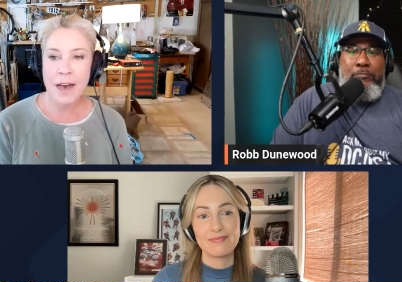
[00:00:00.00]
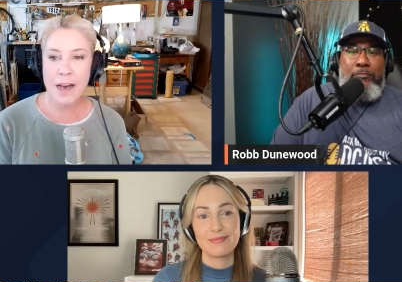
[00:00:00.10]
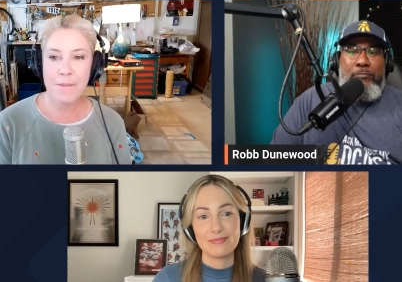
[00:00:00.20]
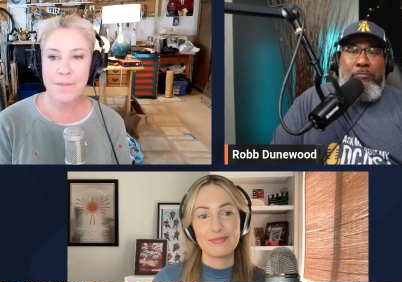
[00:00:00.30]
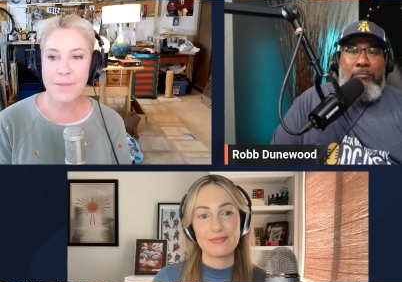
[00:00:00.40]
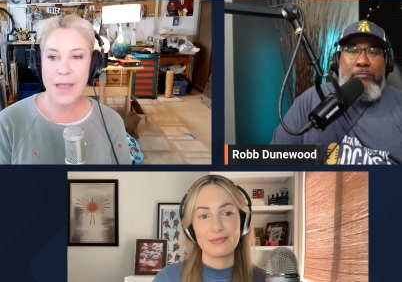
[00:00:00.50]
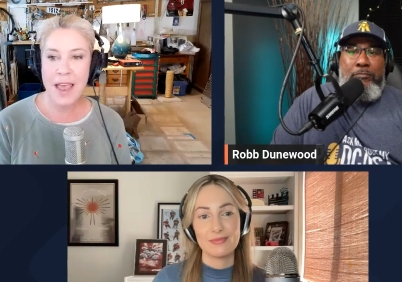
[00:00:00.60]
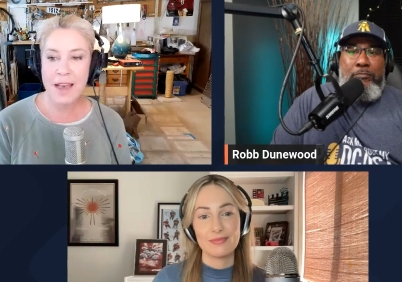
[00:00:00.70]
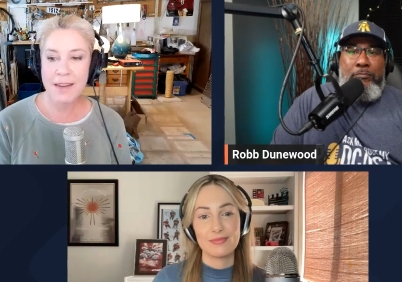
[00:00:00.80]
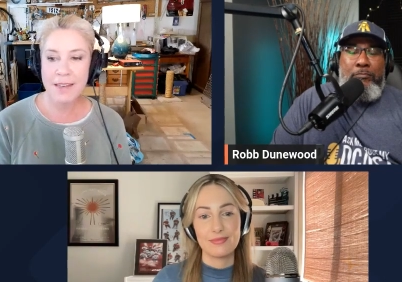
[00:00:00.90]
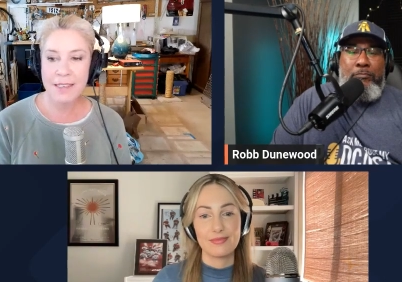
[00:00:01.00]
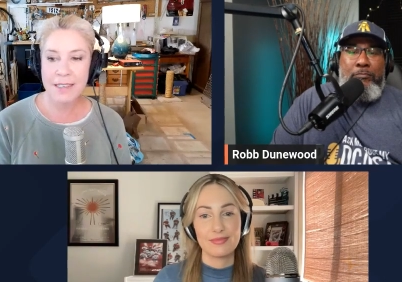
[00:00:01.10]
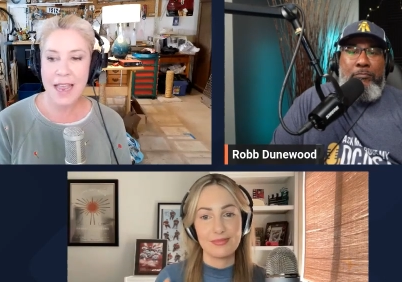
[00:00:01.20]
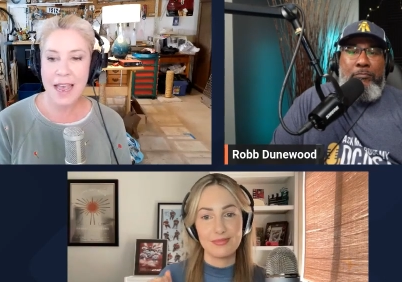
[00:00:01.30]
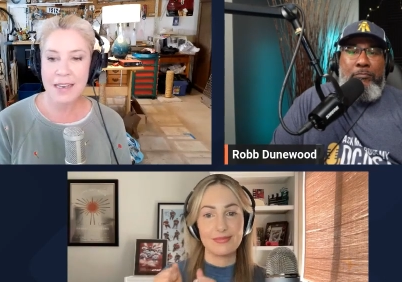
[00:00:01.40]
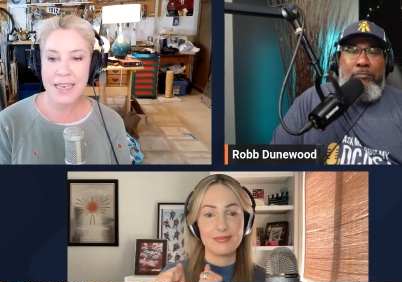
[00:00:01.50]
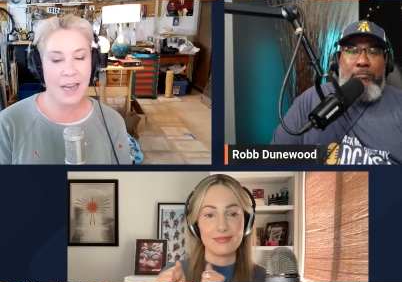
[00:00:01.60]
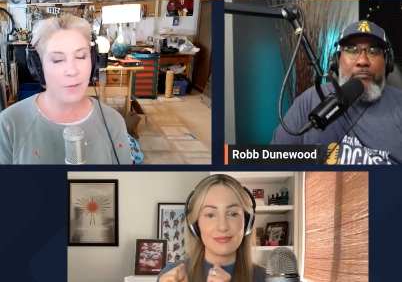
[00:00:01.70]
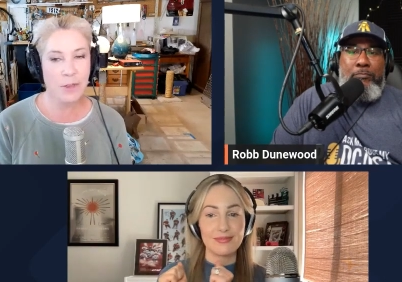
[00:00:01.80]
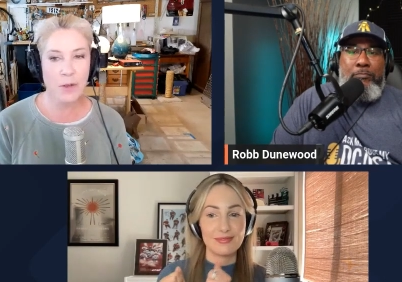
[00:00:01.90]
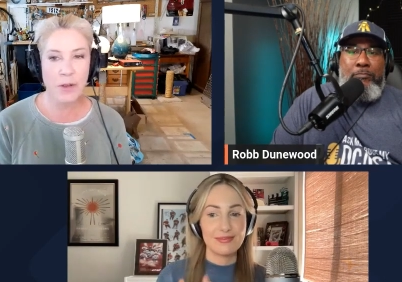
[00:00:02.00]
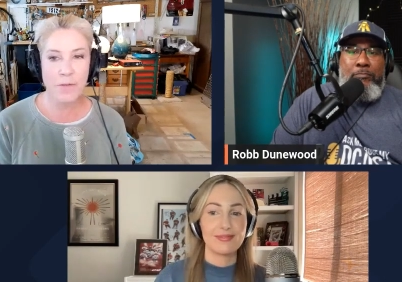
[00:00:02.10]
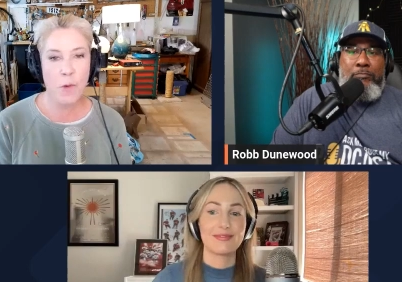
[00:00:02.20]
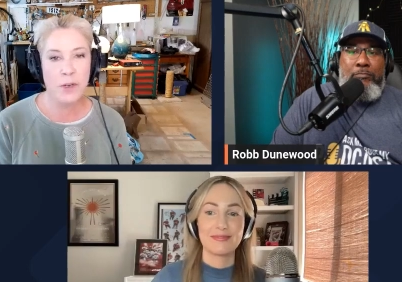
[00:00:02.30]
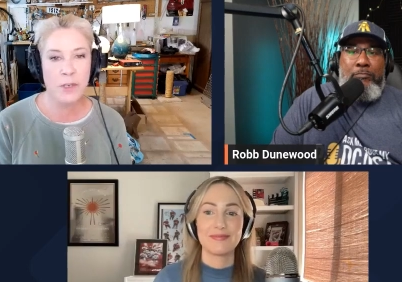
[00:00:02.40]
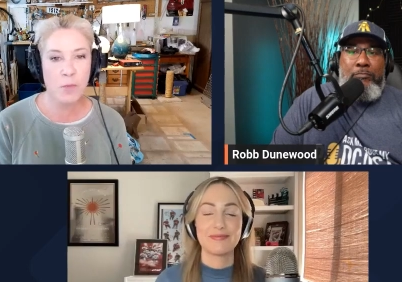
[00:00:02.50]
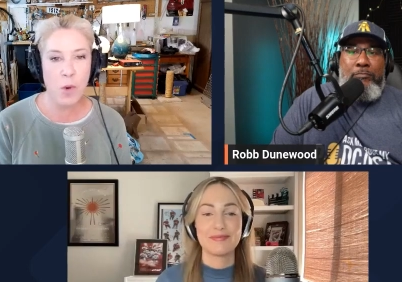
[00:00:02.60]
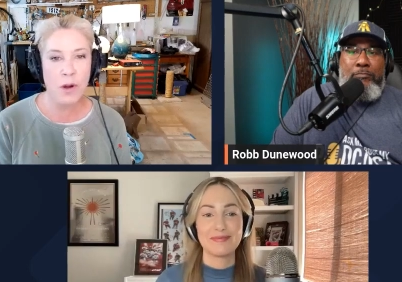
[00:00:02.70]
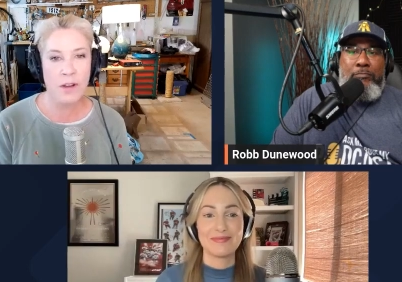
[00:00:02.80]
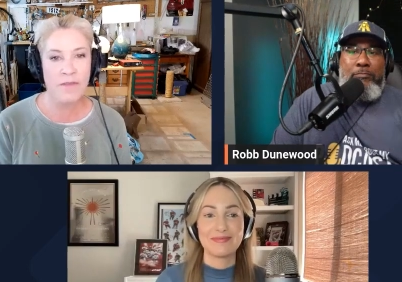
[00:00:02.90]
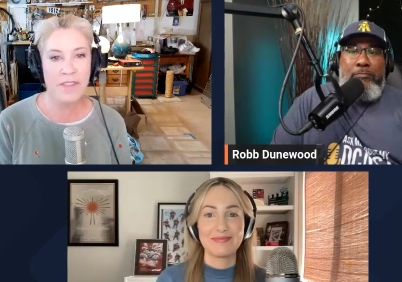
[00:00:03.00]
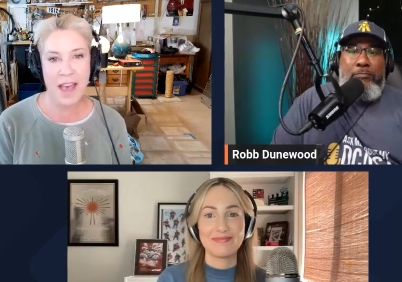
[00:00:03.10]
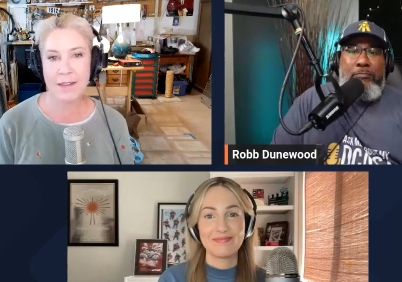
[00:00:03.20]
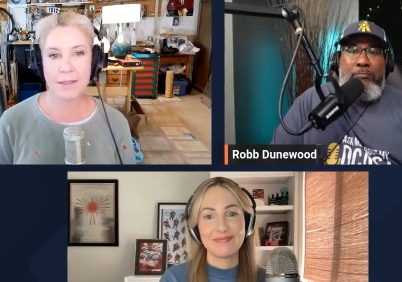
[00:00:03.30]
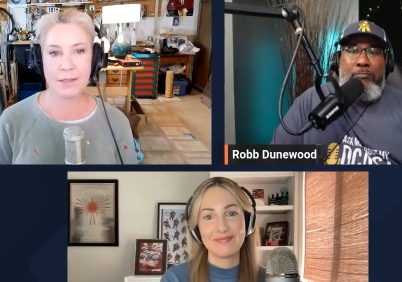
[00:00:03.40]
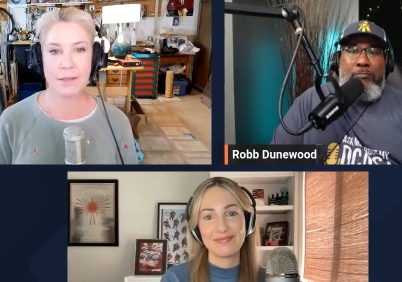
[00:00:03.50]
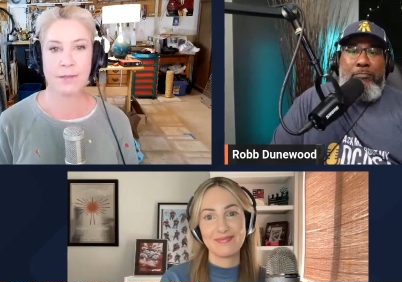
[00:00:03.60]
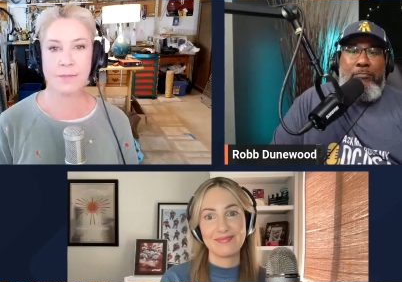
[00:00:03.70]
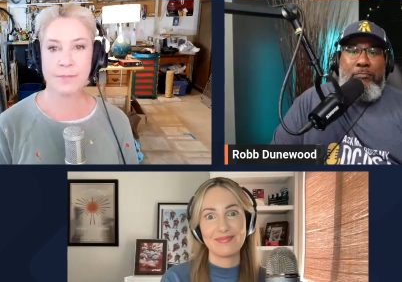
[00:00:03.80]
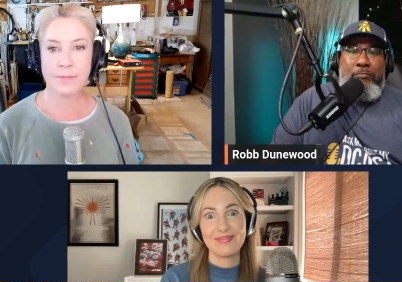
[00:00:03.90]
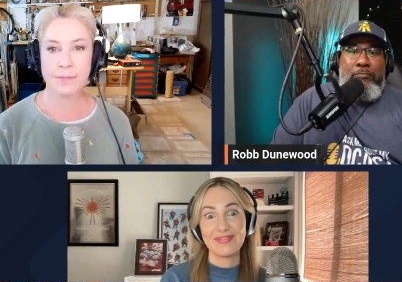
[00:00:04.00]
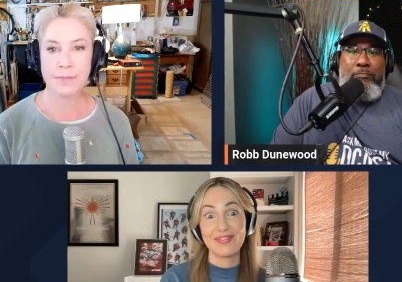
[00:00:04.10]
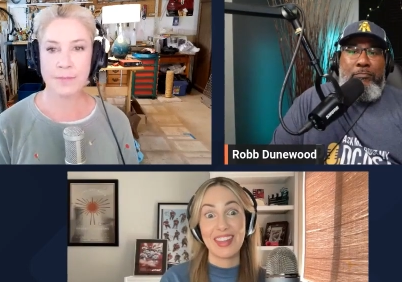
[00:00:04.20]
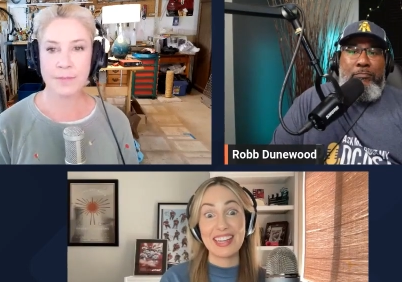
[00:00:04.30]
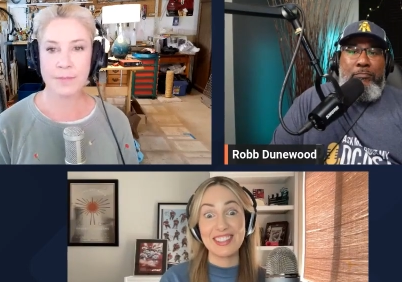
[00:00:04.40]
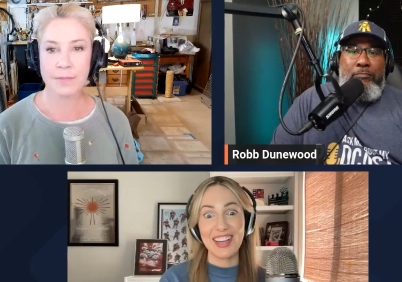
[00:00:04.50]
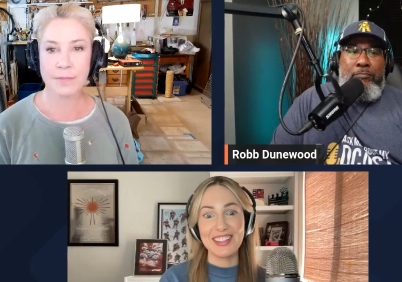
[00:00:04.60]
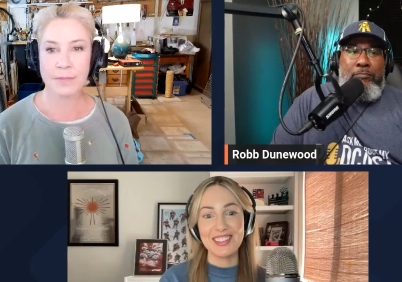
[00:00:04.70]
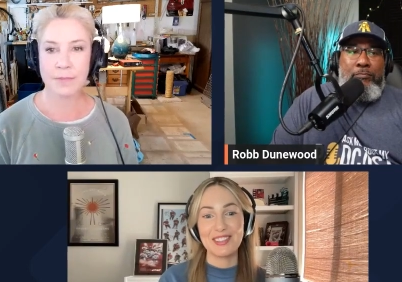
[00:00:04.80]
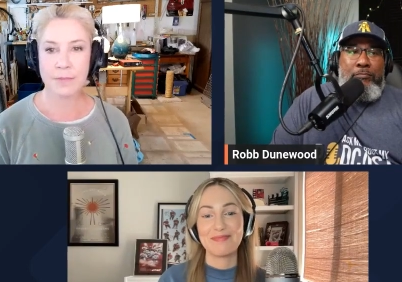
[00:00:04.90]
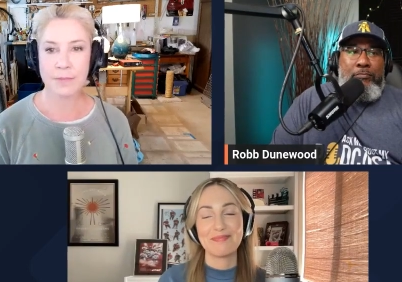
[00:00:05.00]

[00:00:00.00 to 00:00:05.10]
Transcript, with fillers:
Speaker 1: Um, and and yeah, we're looking forward to more of that. Thanks, guys.